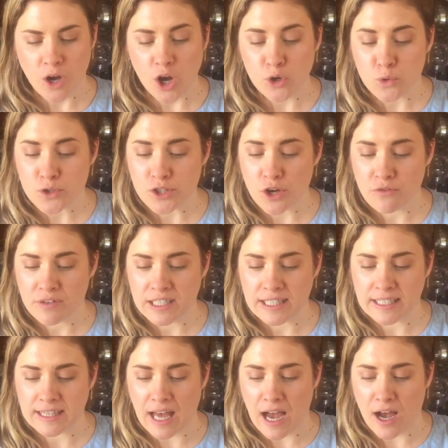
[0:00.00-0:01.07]
I also
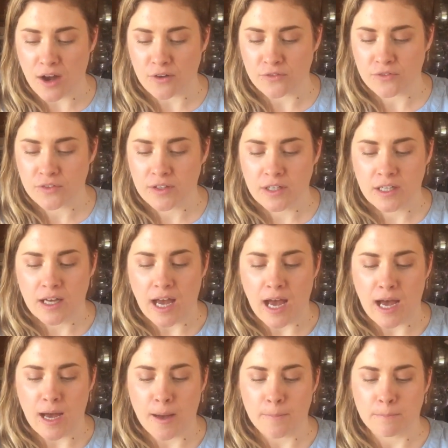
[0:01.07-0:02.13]
really love
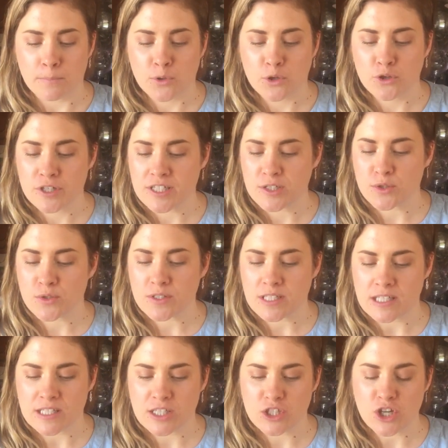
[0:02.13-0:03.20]
crystals
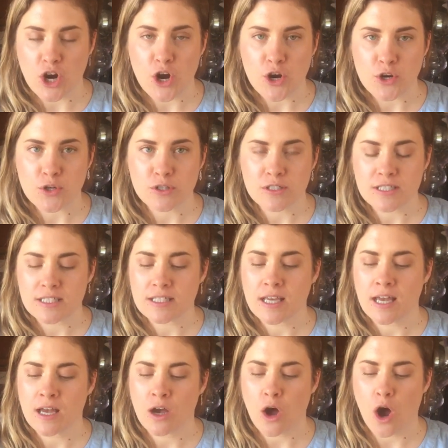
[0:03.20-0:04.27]
and stones.
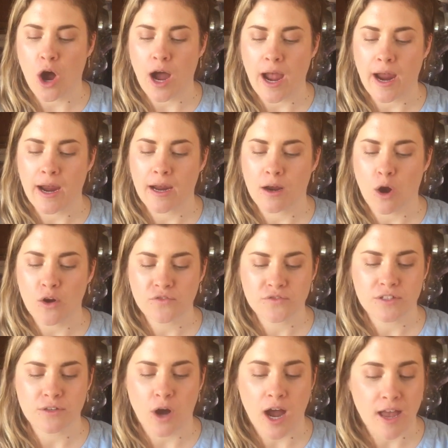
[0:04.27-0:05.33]
I
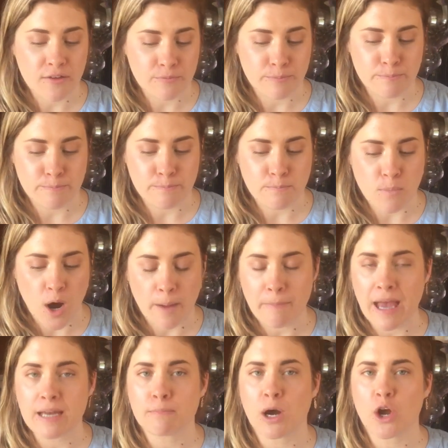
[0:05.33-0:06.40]

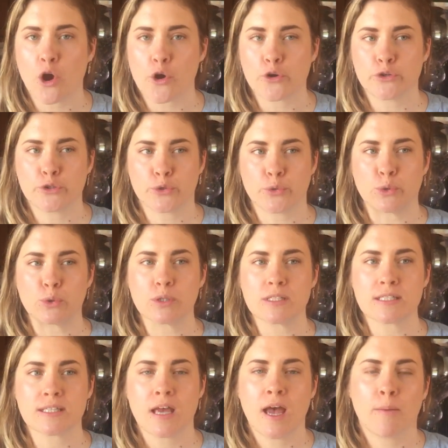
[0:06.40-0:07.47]
make my own tools,
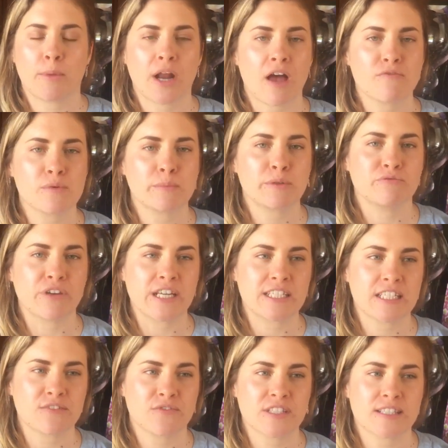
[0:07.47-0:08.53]
but I haven't been
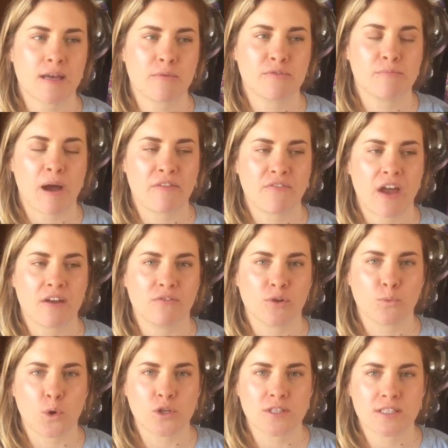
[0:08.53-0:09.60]
reaching for some of my
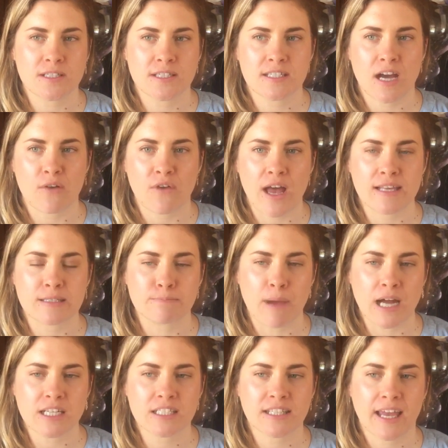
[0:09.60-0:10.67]
favorite ones and stuff as
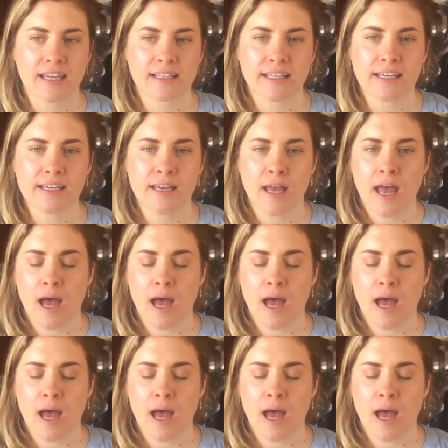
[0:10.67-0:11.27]
much lately,